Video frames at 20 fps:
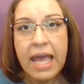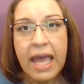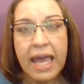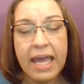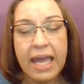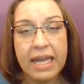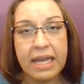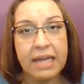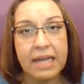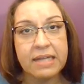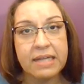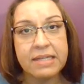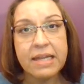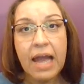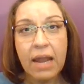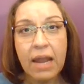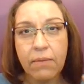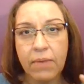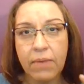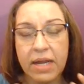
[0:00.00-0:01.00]
And
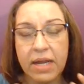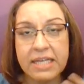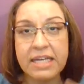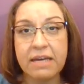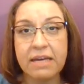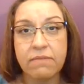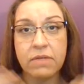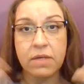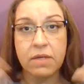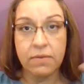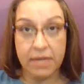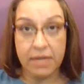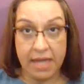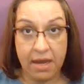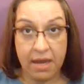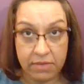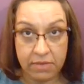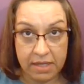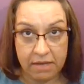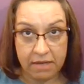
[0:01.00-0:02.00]
I want to give you an
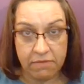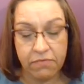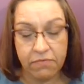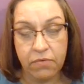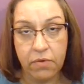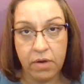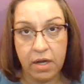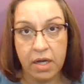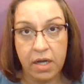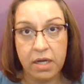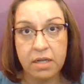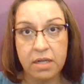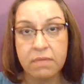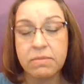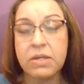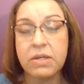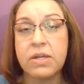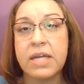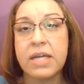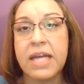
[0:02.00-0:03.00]
outlet for
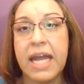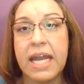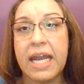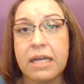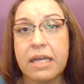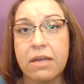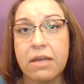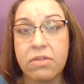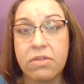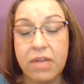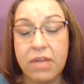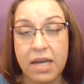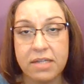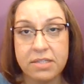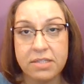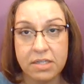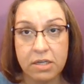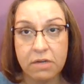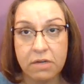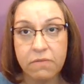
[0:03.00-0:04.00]
communicating your thoughts
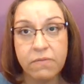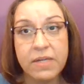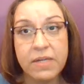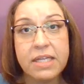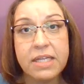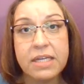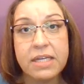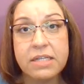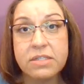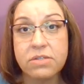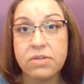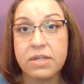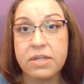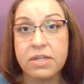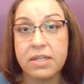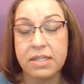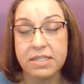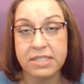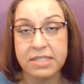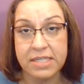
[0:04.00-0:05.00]
and your feelings during
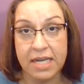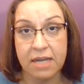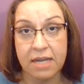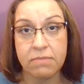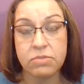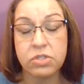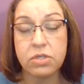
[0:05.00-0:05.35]
this time.